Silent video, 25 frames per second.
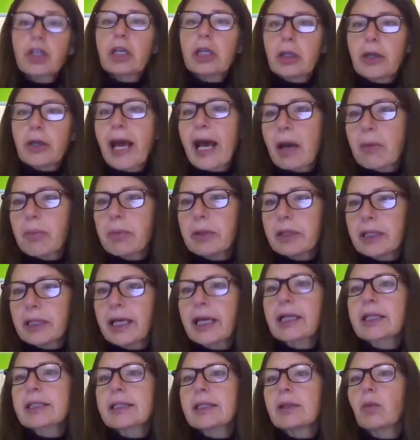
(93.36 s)
could happen
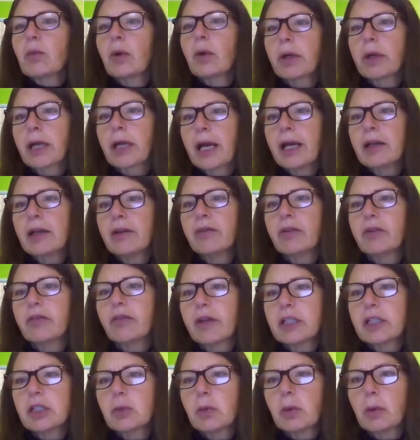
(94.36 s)
next and what kind of
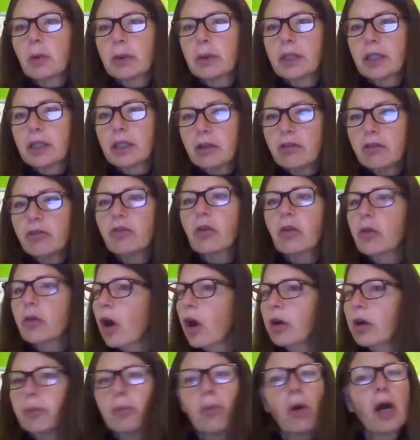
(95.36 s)
advice we would give.
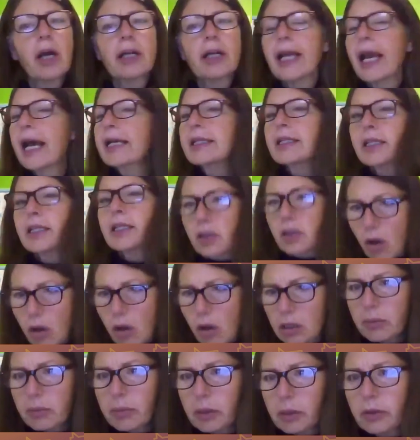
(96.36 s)
Our podcast is
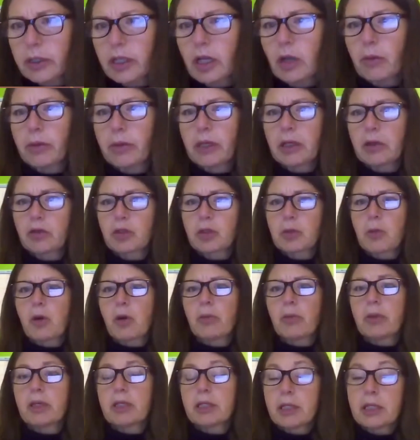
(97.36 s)
all about helping out
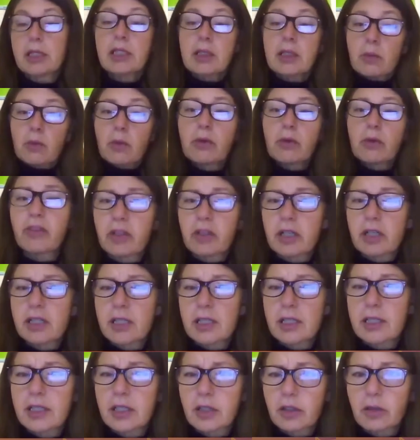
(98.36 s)
small business, and we're very
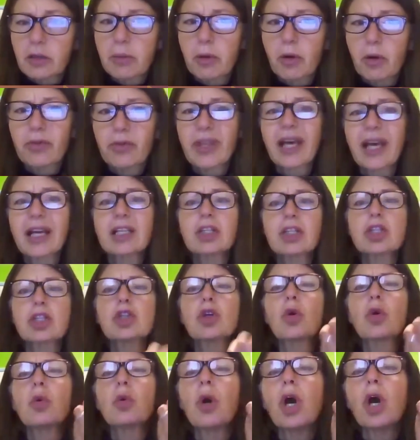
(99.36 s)
sincere about that.
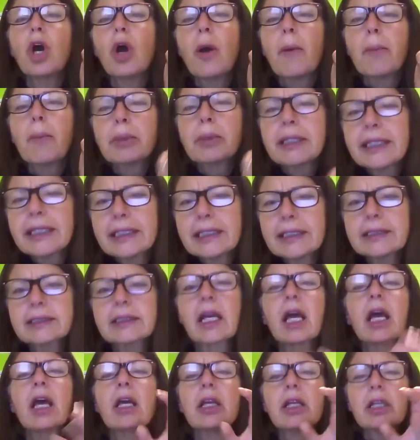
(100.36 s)
So please,
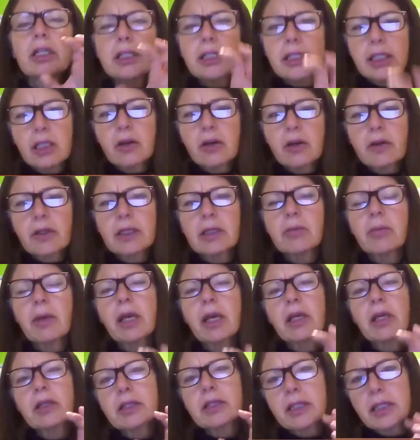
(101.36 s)
you see our
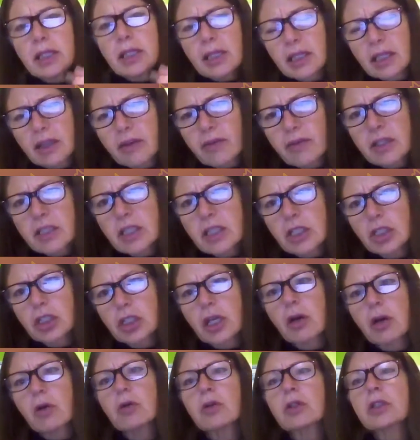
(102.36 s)
emails, give us a
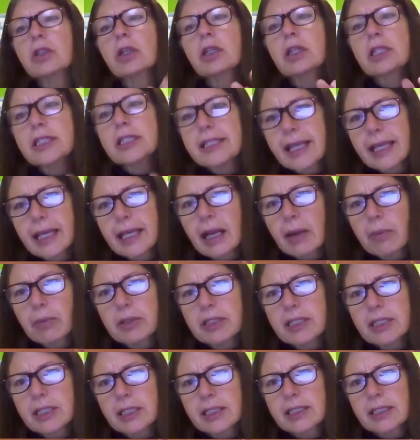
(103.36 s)
shout, set up a
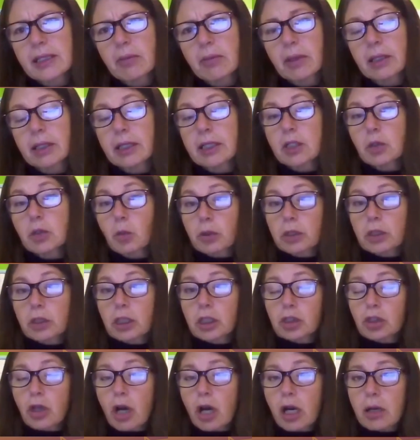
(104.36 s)
60 minutes. We're
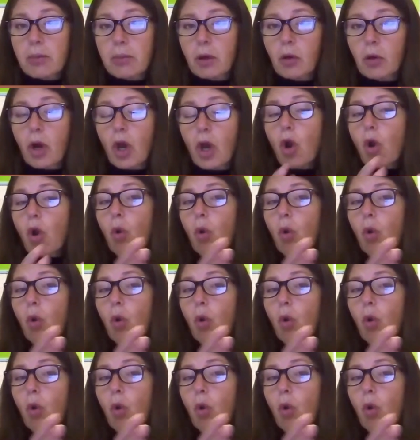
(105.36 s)
going to talk about